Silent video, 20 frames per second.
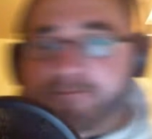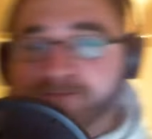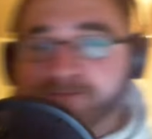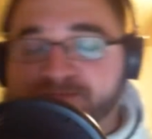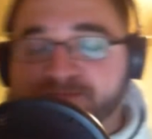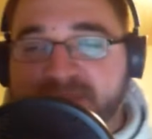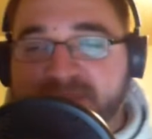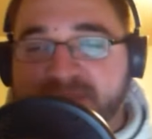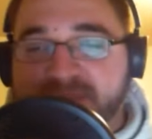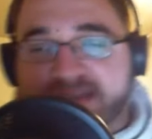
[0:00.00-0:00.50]

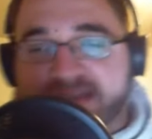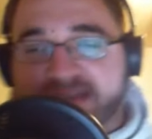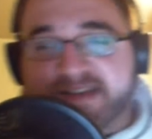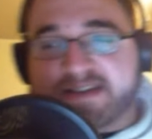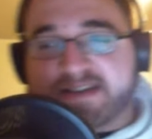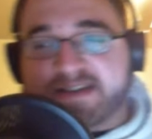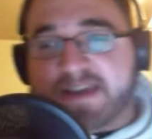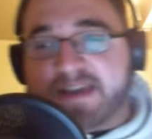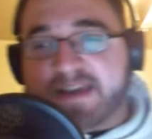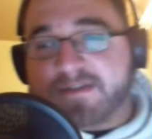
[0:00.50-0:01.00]
6 gigs
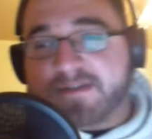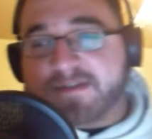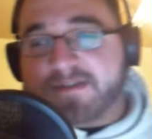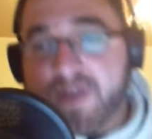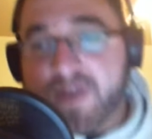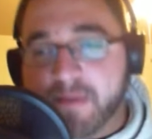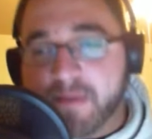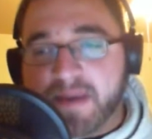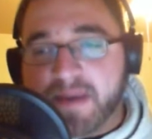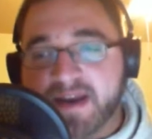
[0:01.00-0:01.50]
of RAM would be
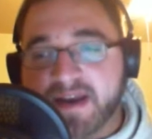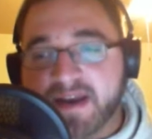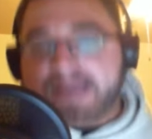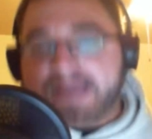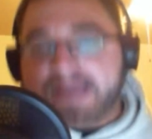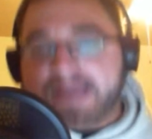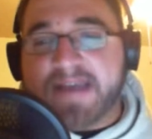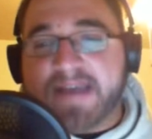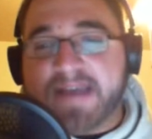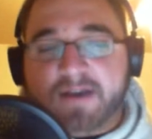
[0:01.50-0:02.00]
nice. I
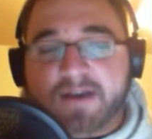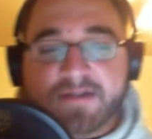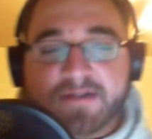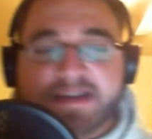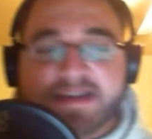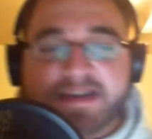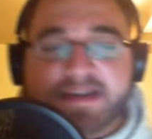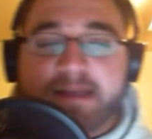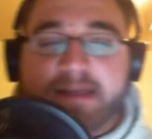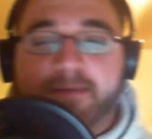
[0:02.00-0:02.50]
don't see them
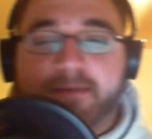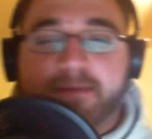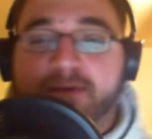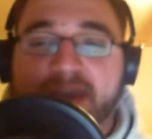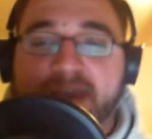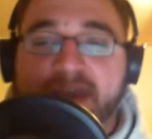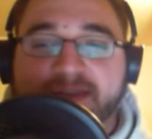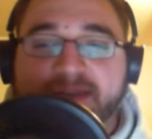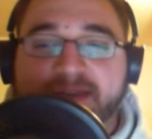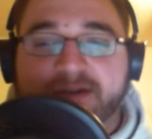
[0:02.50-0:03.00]
doing it
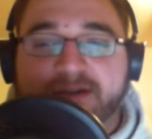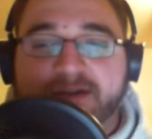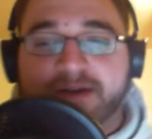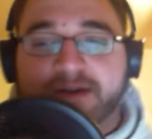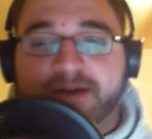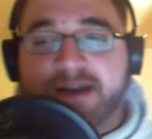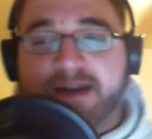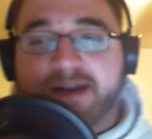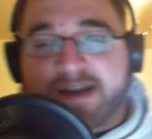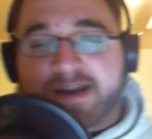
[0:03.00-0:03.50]
though.
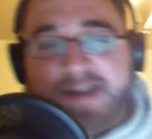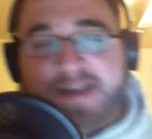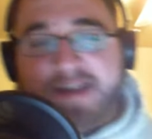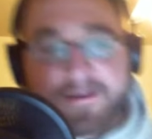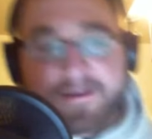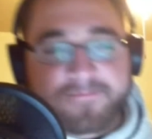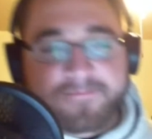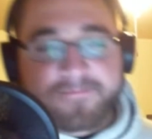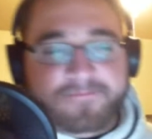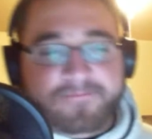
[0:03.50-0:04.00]
I
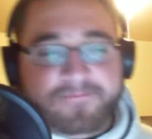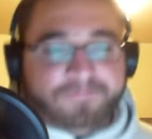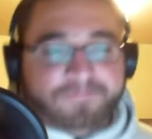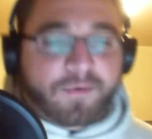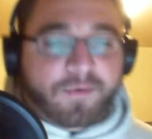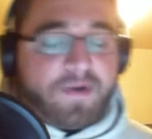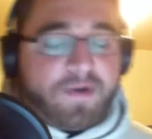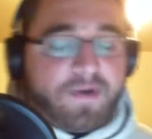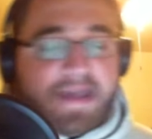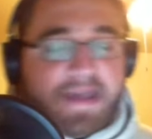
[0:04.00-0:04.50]
4
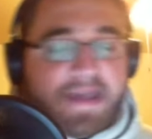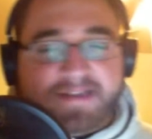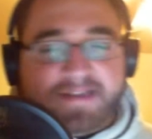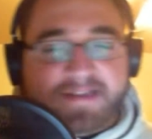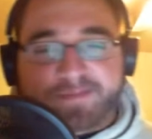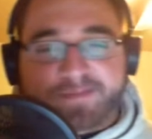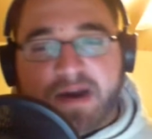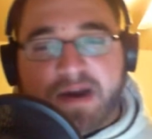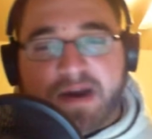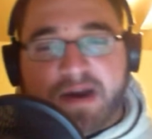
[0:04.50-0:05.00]
gigs will probably
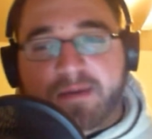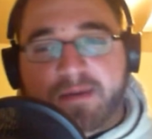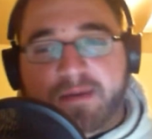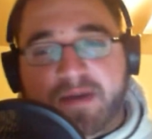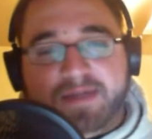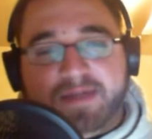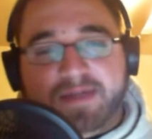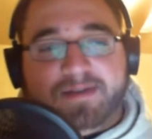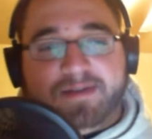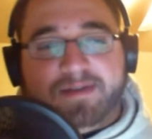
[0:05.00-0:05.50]
be the
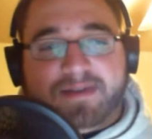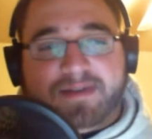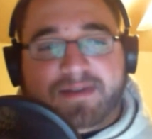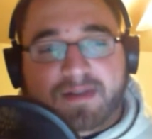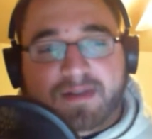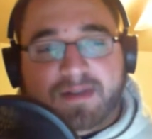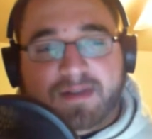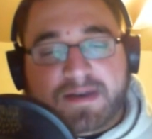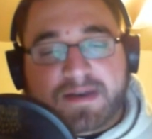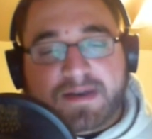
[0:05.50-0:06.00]

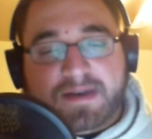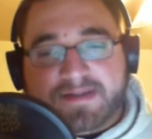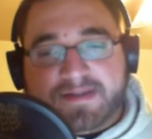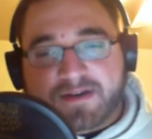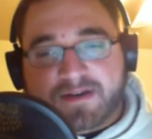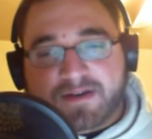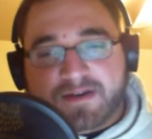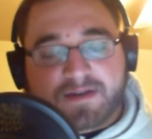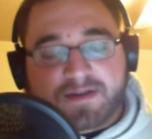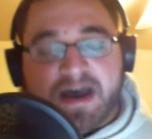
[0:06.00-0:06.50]
lowest or the
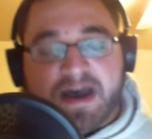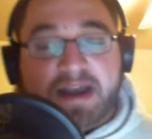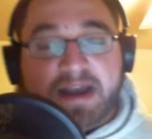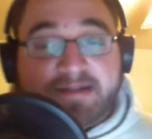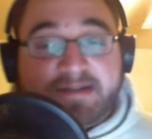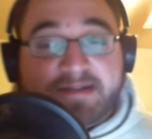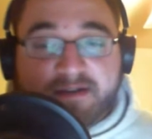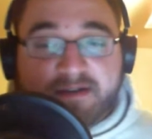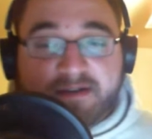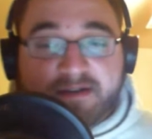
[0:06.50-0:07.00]
highest will
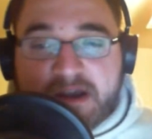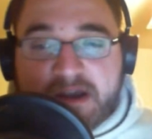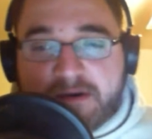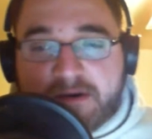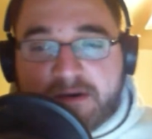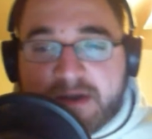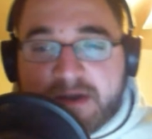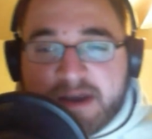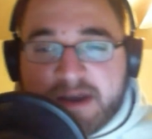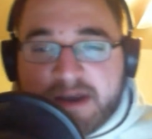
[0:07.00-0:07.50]
go
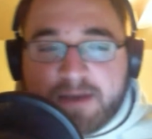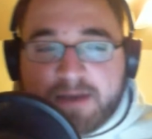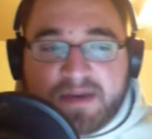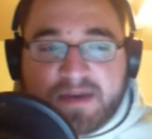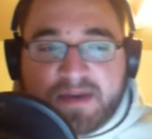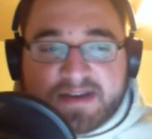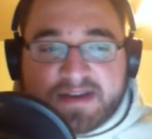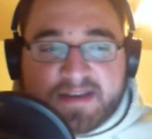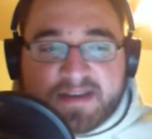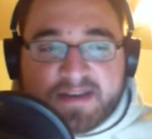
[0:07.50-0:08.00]
because of the
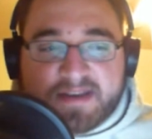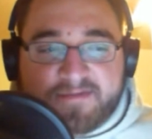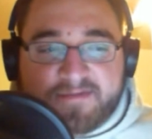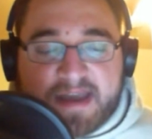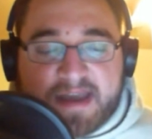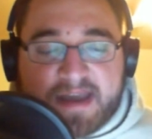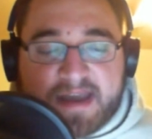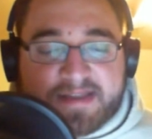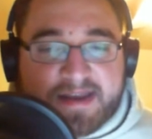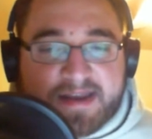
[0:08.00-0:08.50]
fact
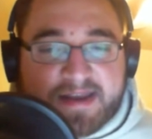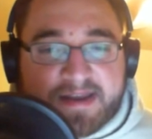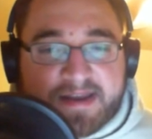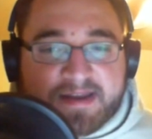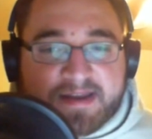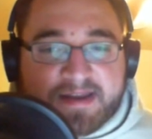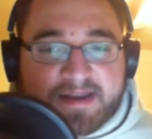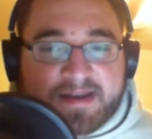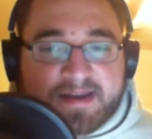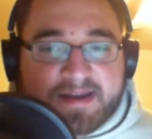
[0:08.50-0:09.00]
that
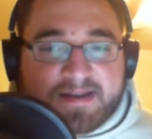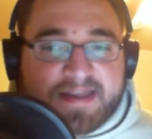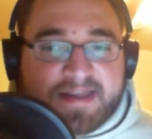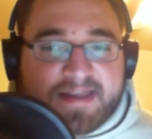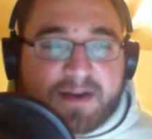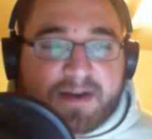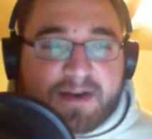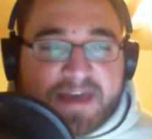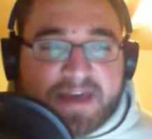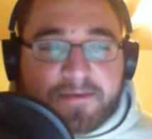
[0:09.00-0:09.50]
that'll
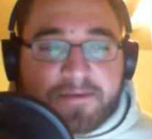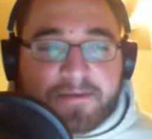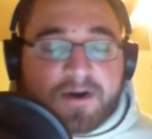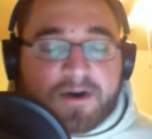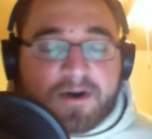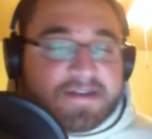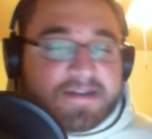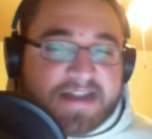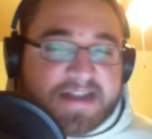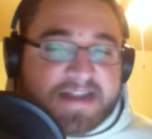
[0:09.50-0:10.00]
keep costs
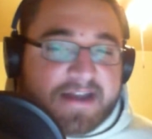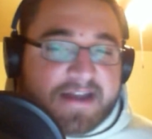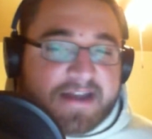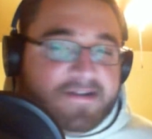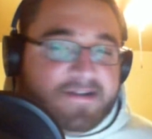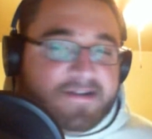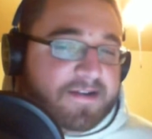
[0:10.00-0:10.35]
down and